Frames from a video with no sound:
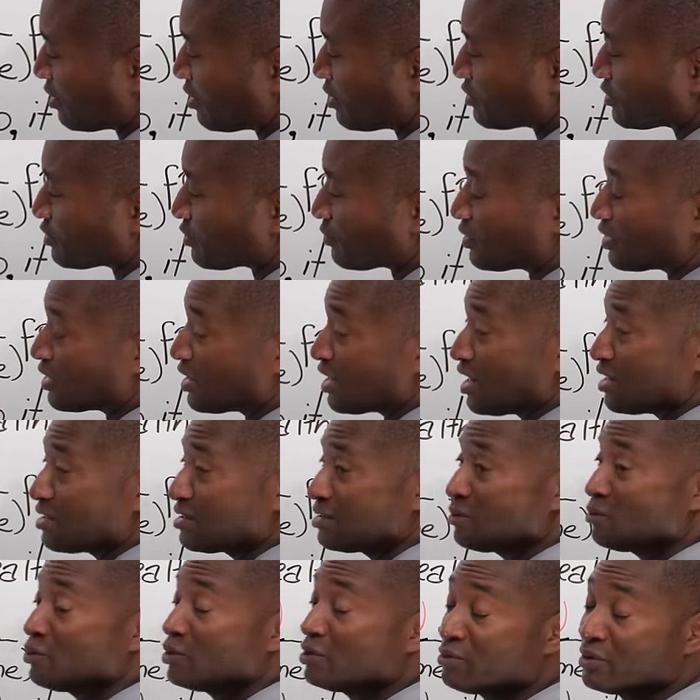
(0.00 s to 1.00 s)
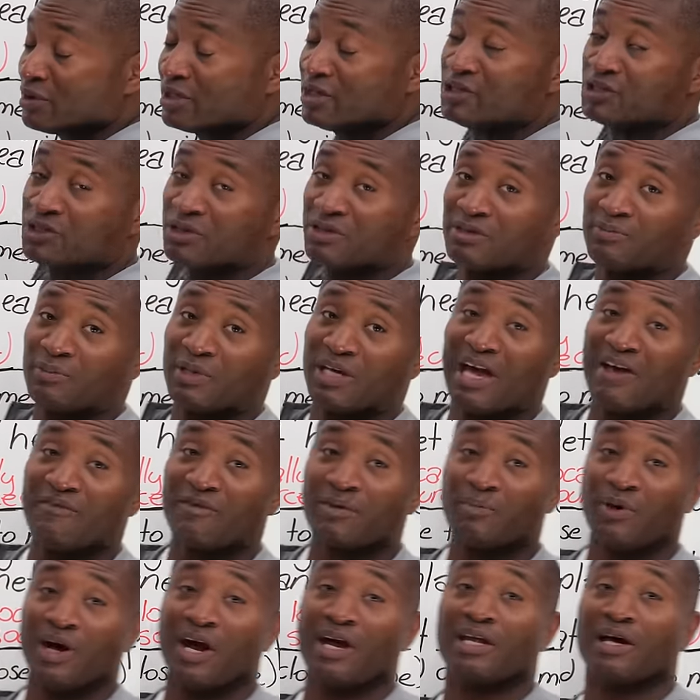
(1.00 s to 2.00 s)
So in Canada, we really shouldn't be
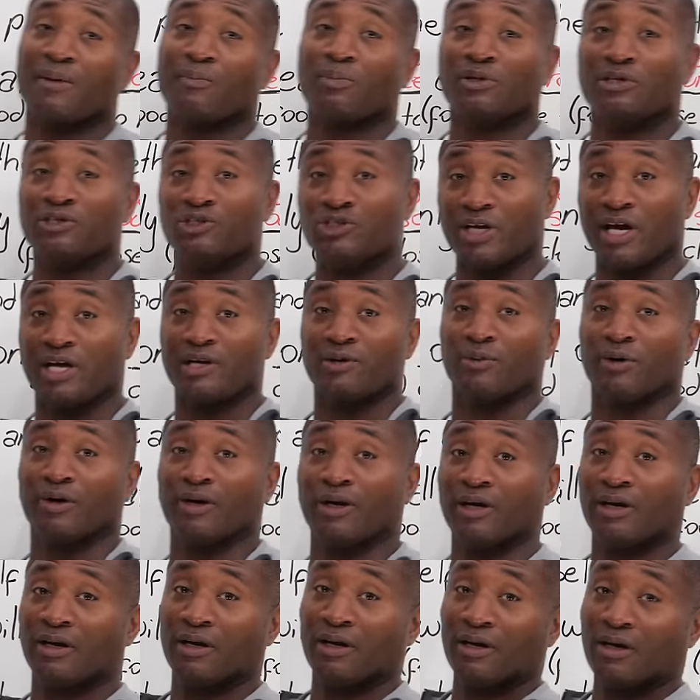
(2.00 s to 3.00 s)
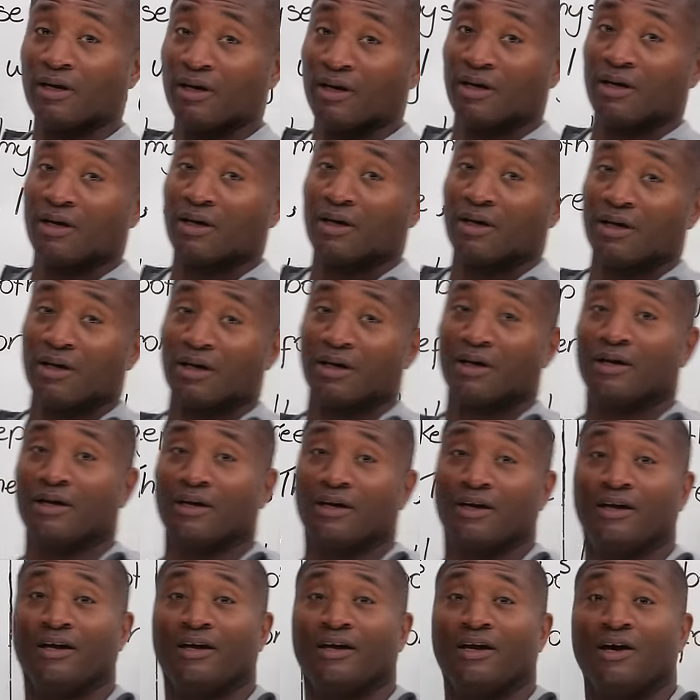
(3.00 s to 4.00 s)
having pineapple in January.
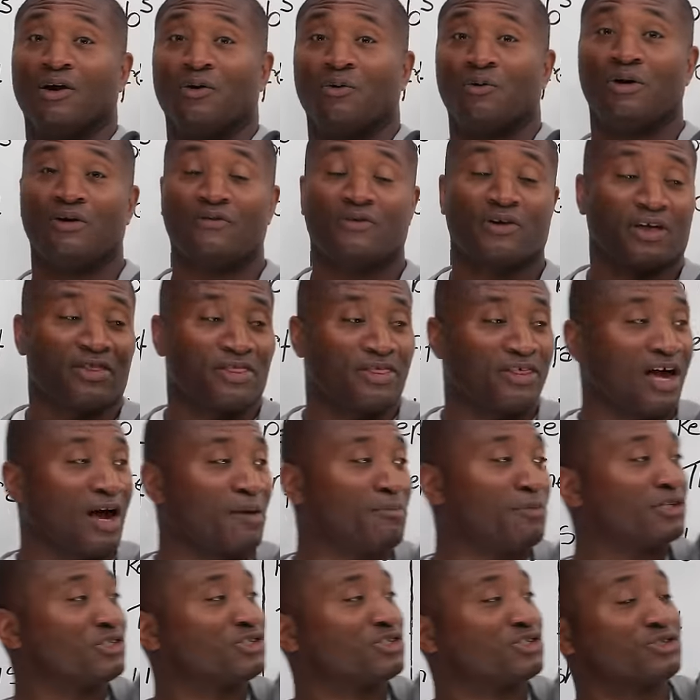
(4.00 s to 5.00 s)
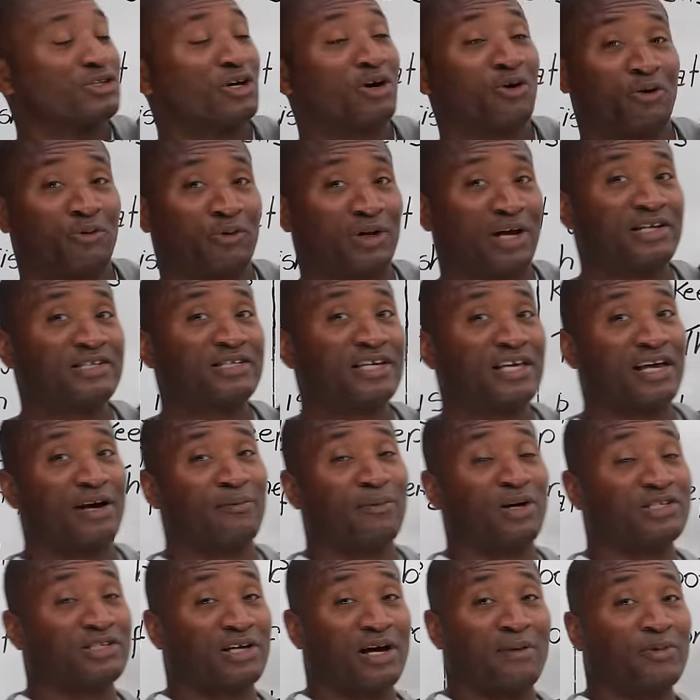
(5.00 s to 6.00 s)
We've got that much snow. When I say that
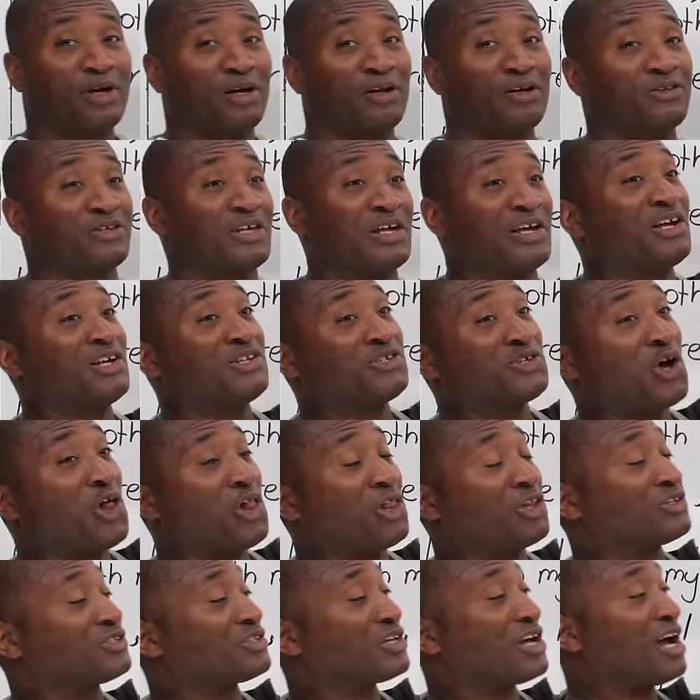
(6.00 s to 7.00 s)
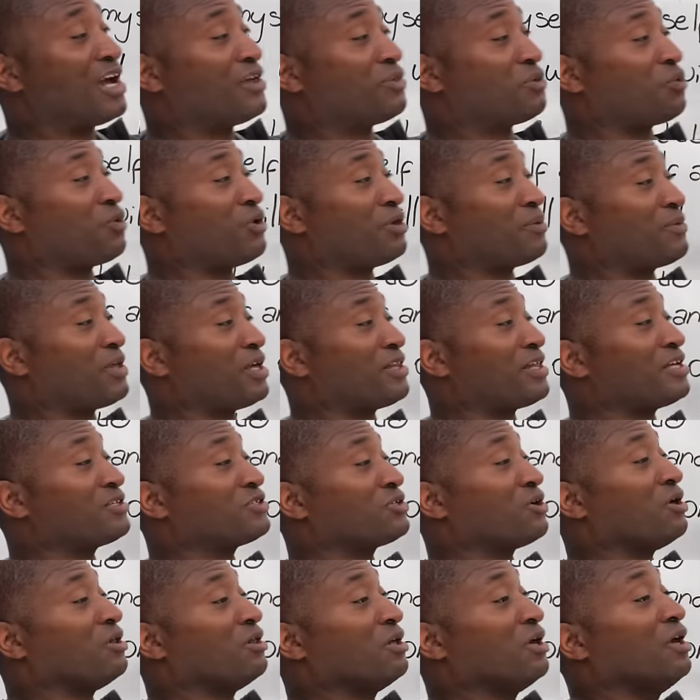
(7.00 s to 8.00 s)
much, I'm not the tallest guy in the world. I'm not that
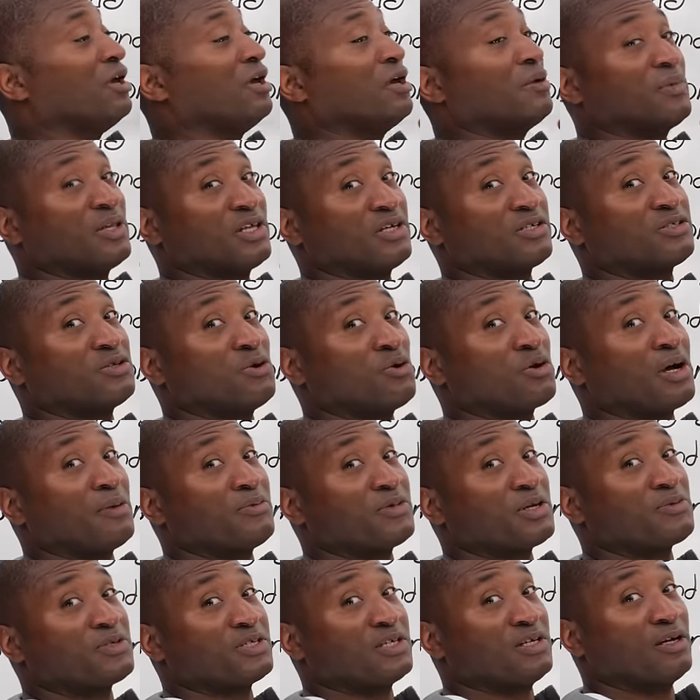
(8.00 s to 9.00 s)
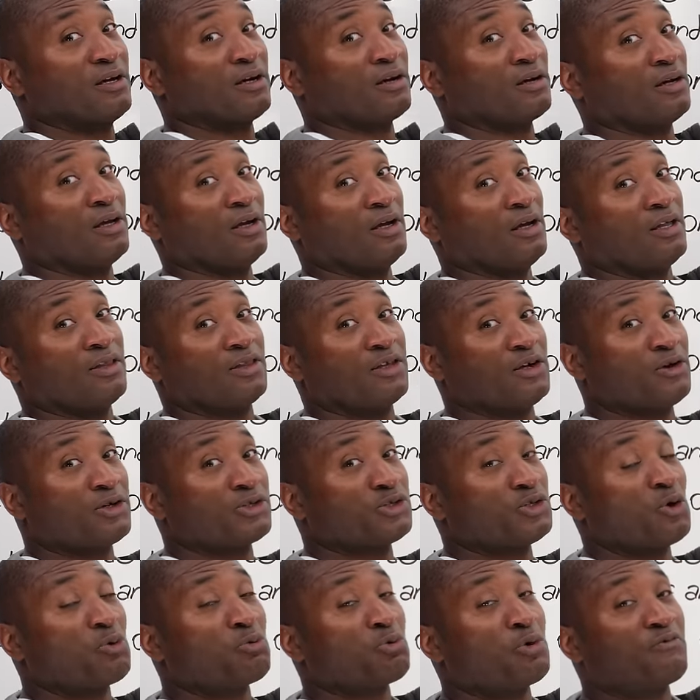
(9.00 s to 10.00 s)
tall, but the snow comes up to here. There is
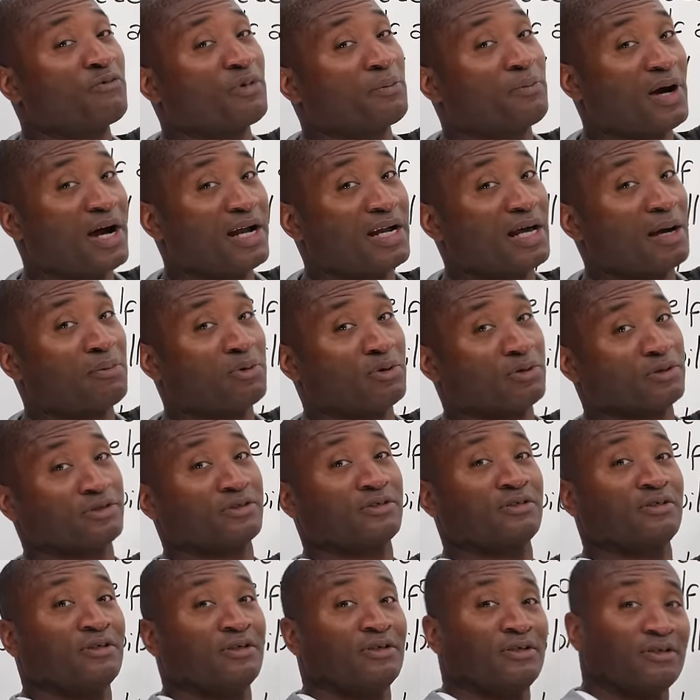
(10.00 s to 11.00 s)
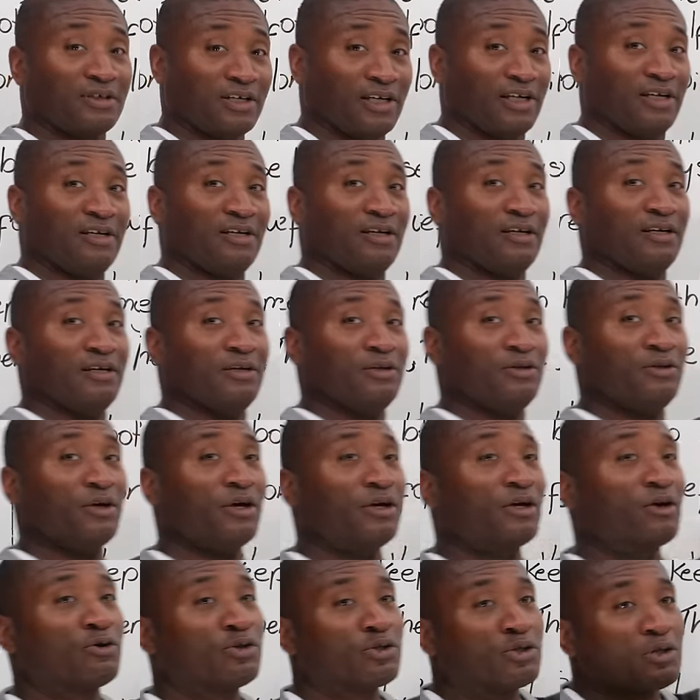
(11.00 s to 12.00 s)
no room for pineapples, okay? You
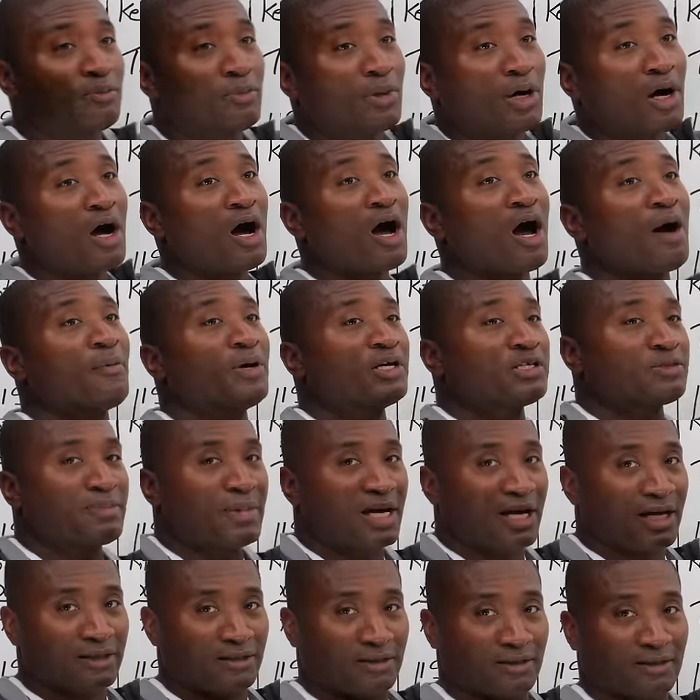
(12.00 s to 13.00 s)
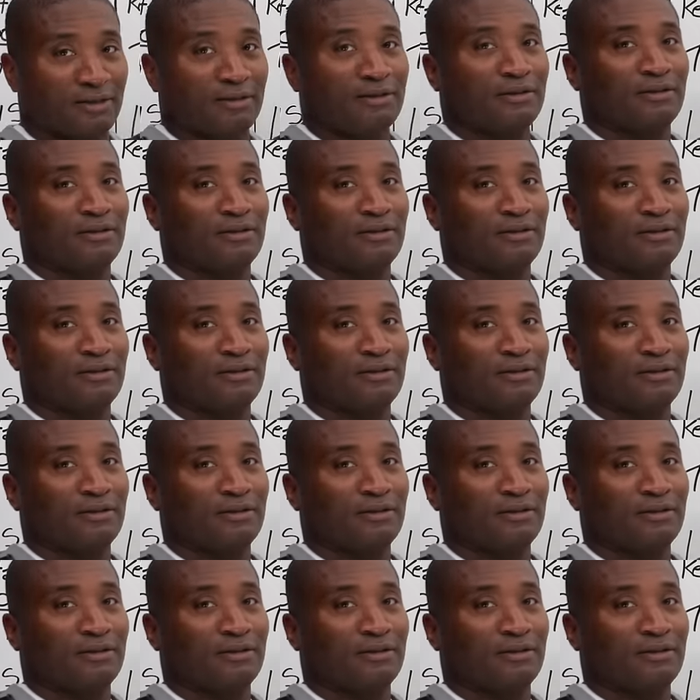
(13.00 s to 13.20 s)
got to go to the Bahamas, man.